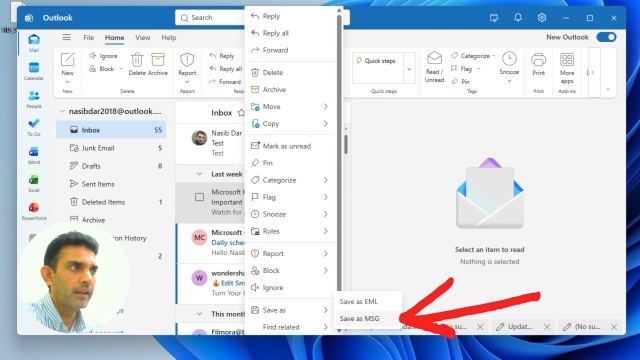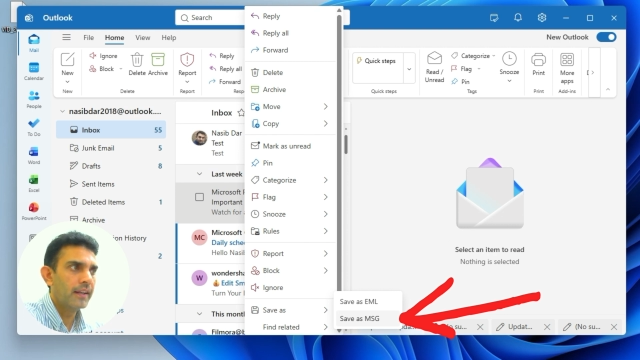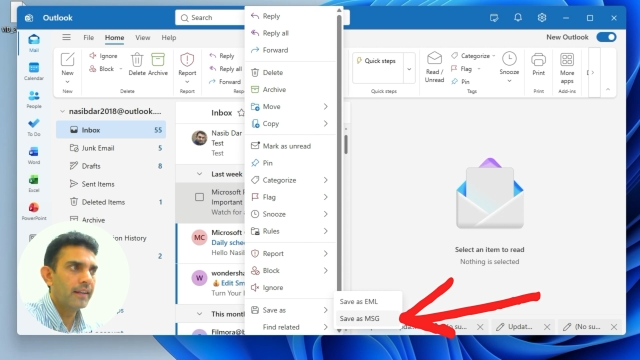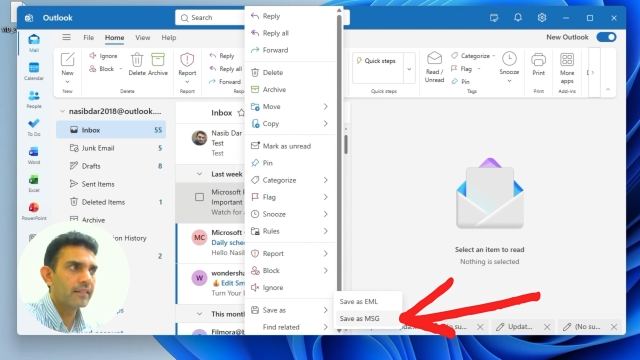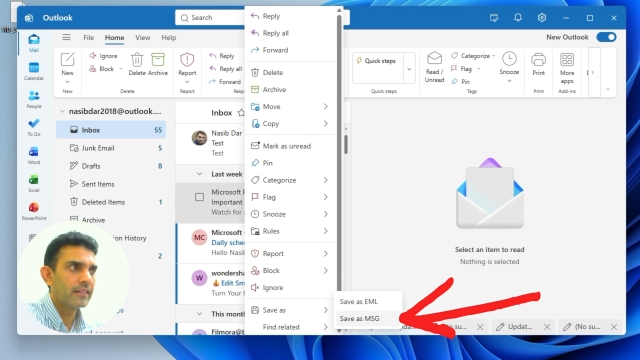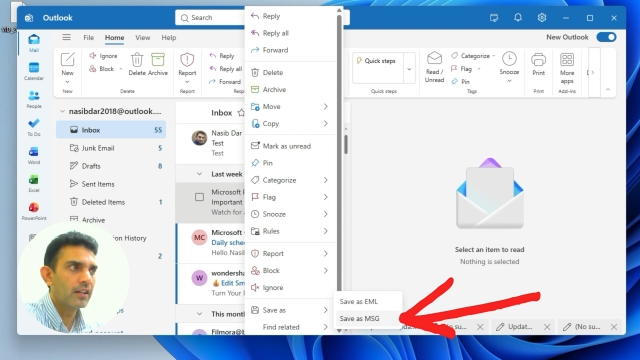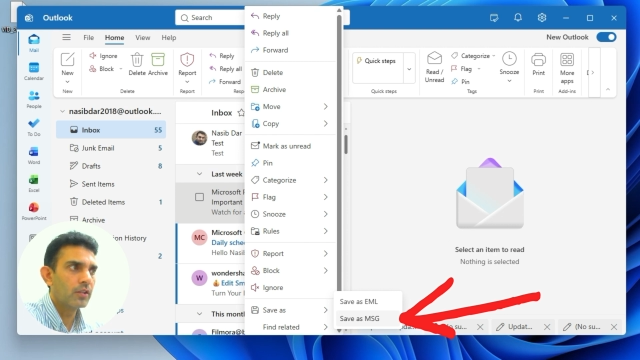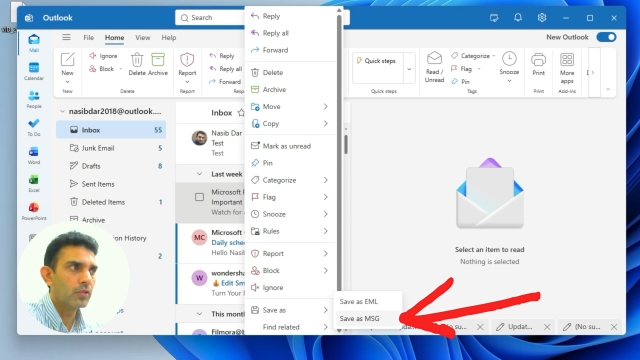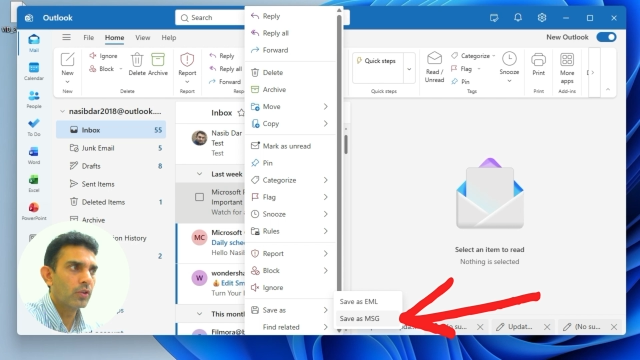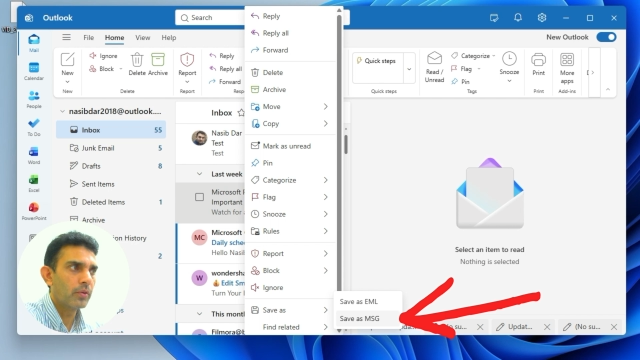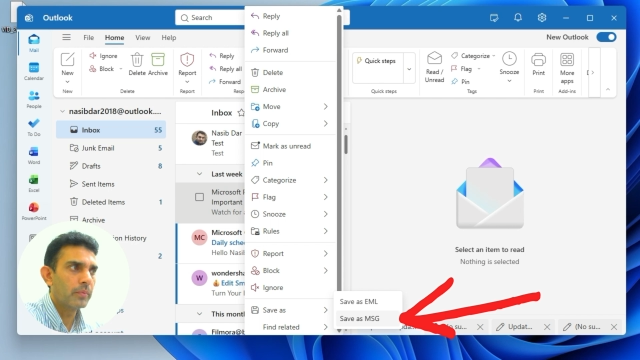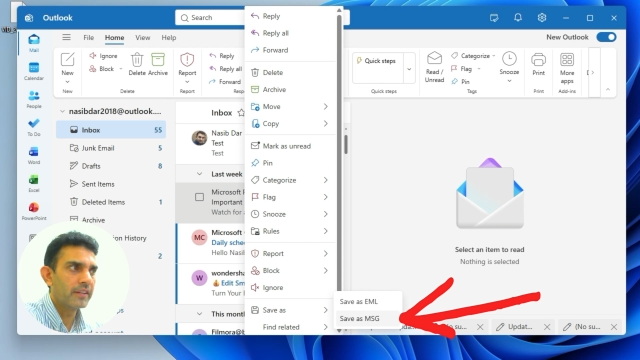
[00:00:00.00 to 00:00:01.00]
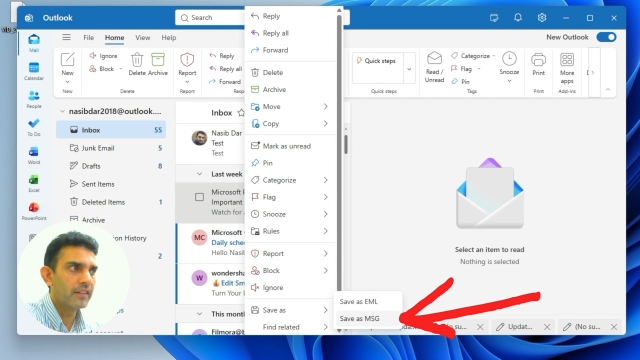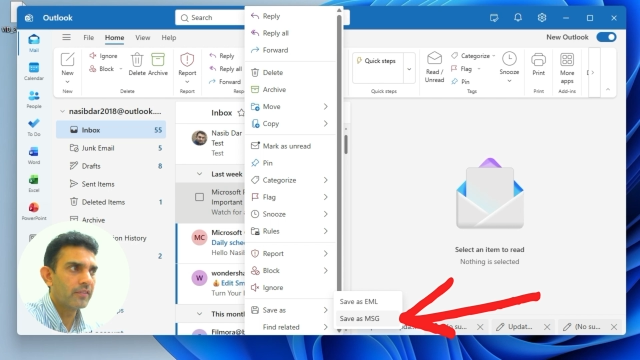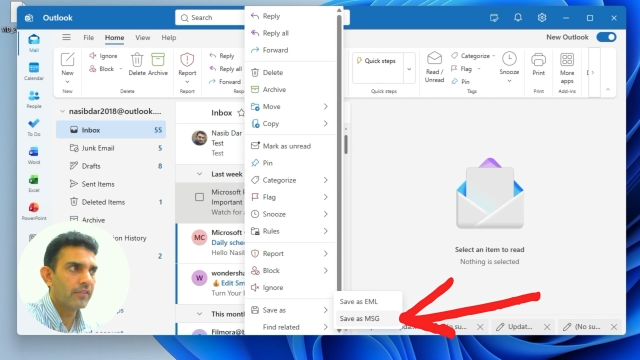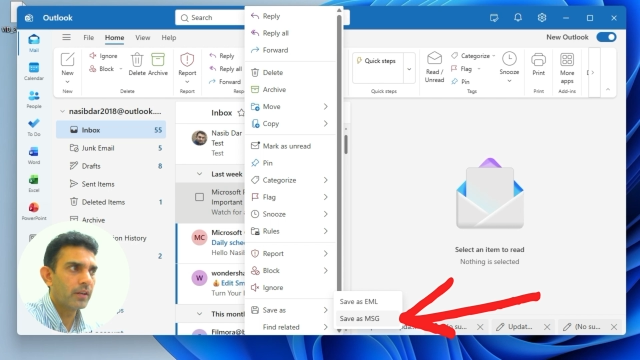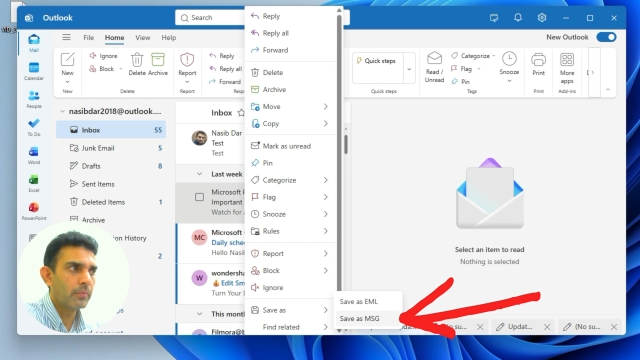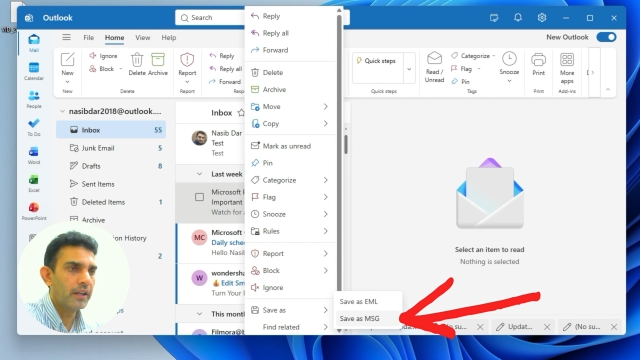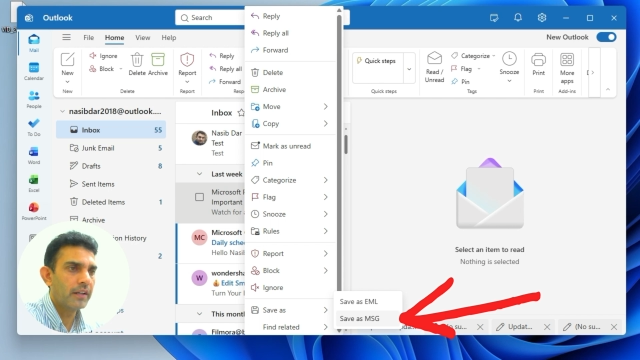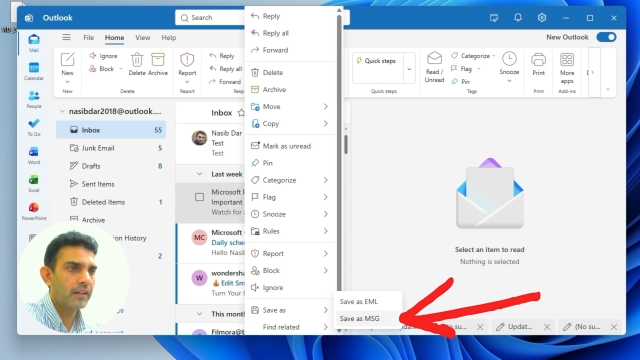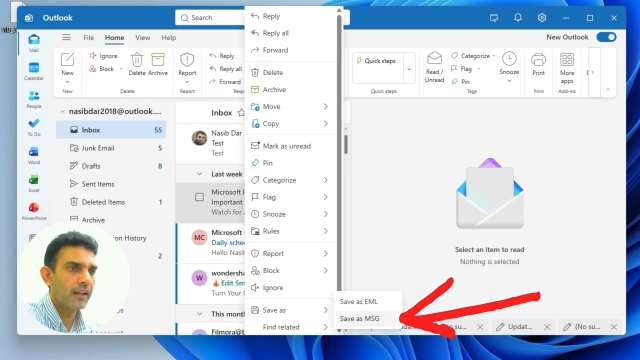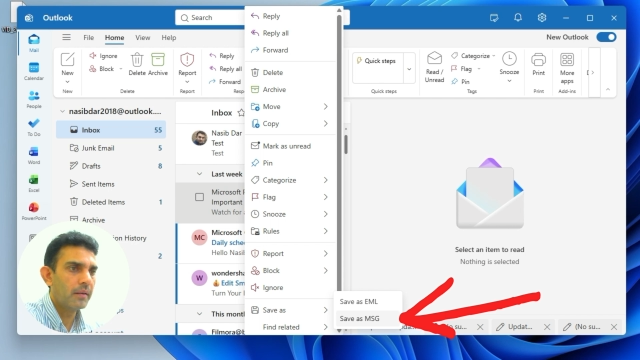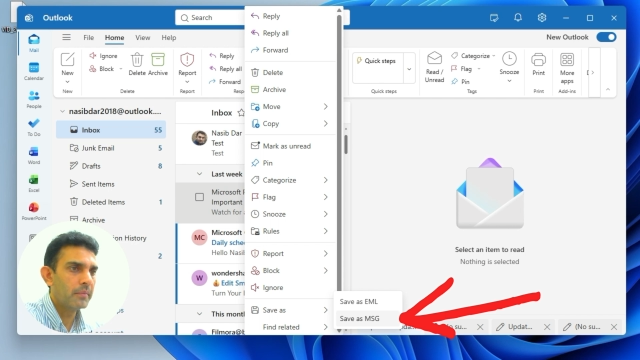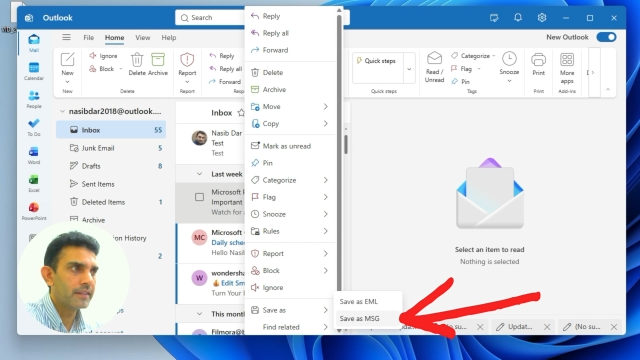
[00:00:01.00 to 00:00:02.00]
as Outlook message format
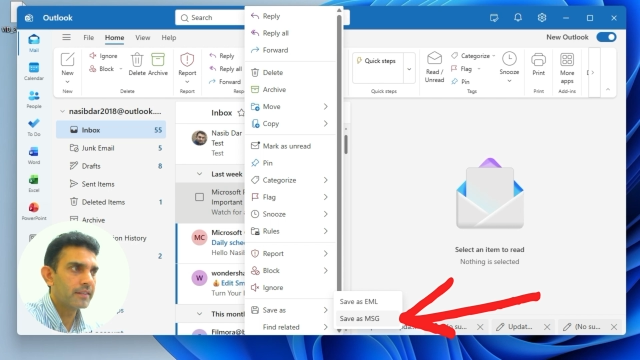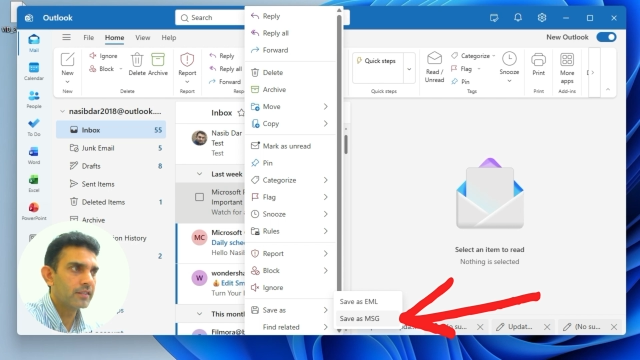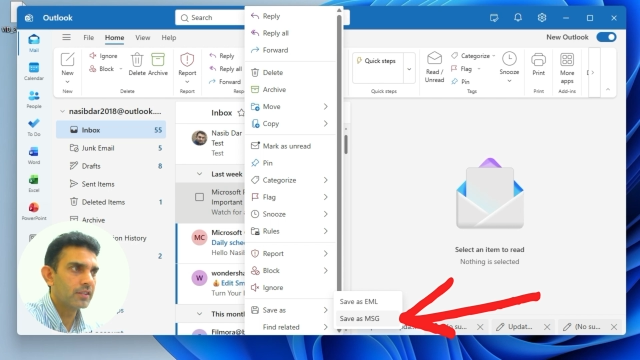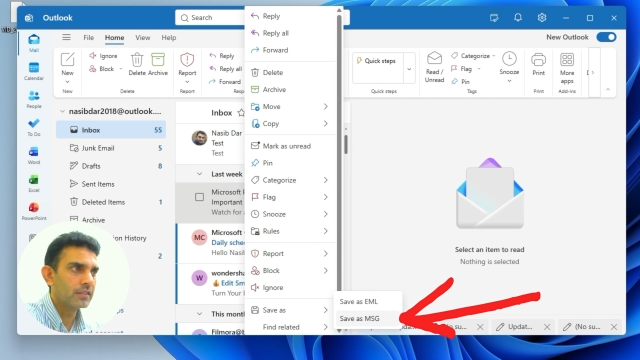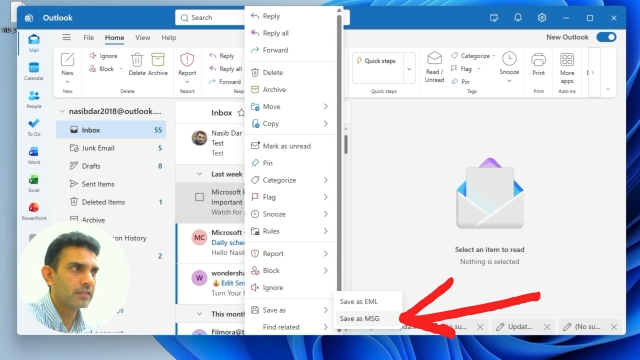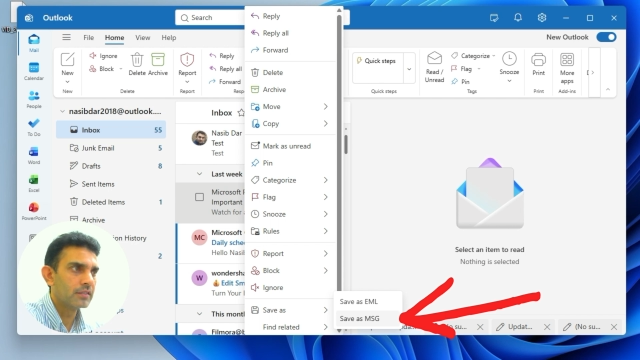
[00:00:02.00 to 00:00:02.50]
MSG.